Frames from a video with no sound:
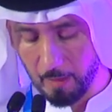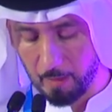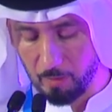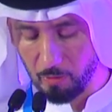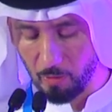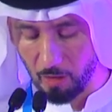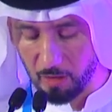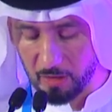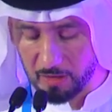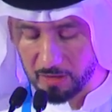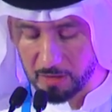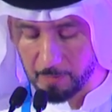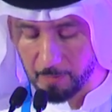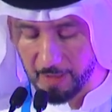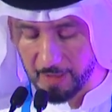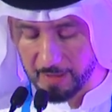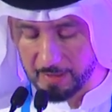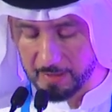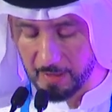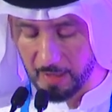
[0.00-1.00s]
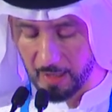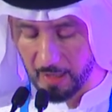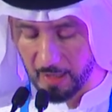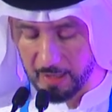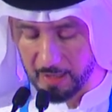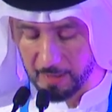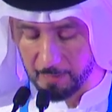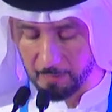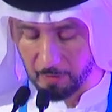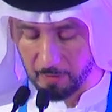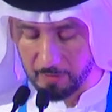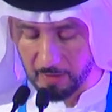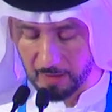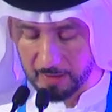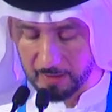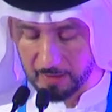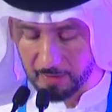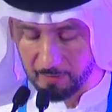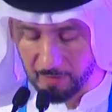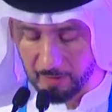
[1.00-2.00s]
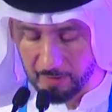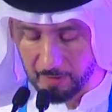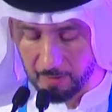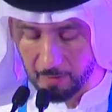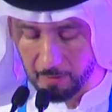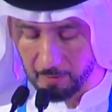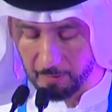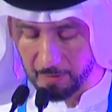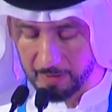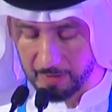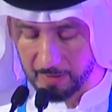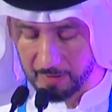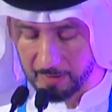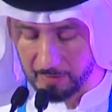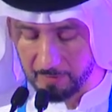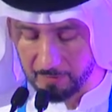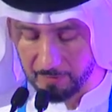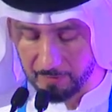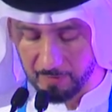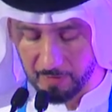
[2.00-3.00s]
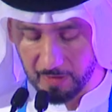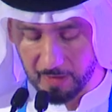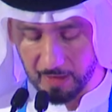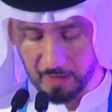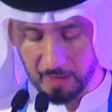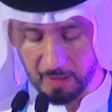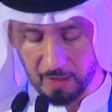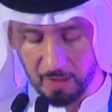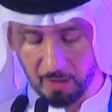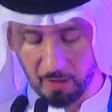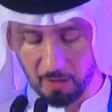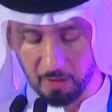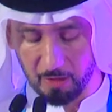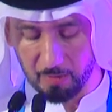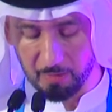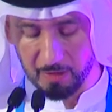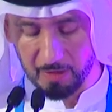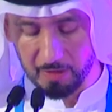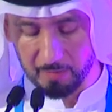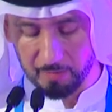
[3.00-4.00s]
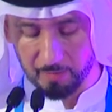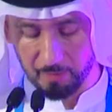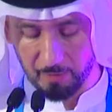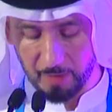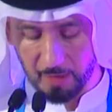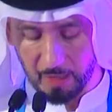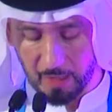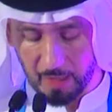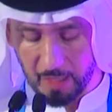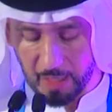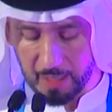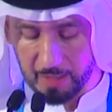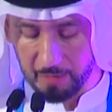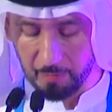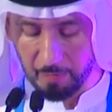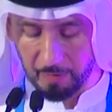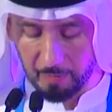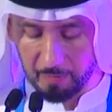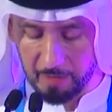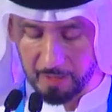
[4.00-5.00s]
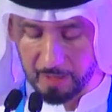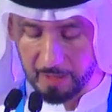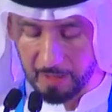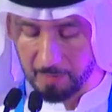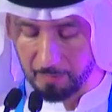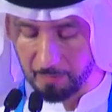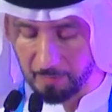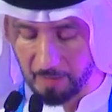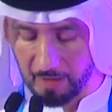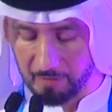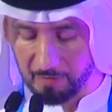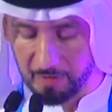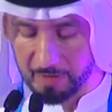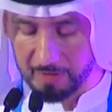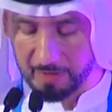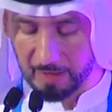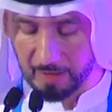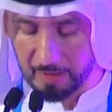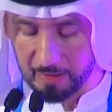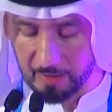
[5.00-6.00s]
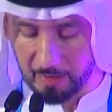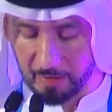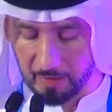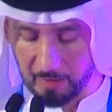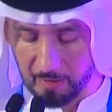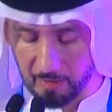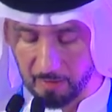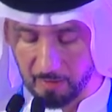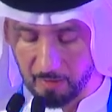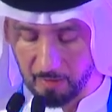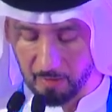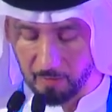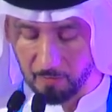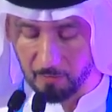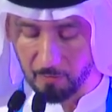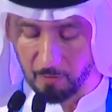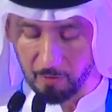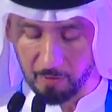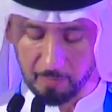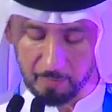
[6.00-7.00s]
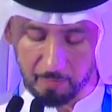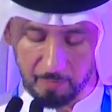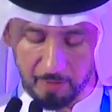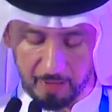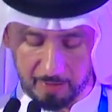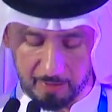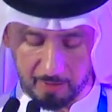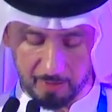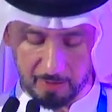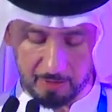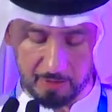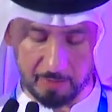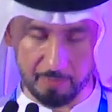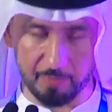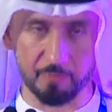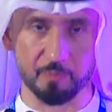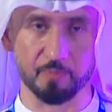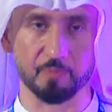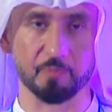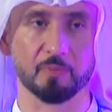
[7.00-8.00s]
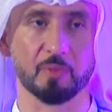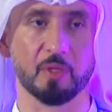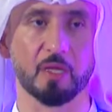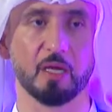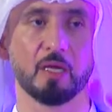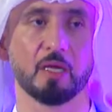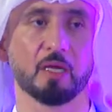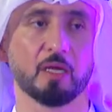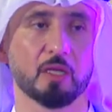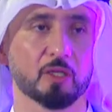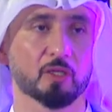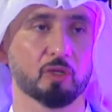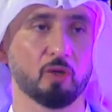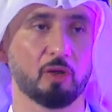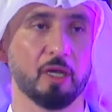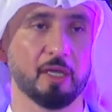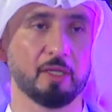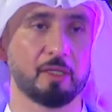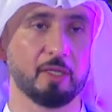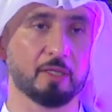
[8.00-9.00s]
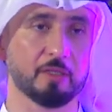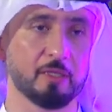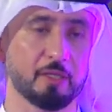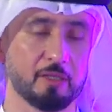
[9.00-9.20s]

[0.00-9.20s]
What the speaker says: knowledge-based, highly productive and competitive economy; and public and private sector form partnership. So, ladies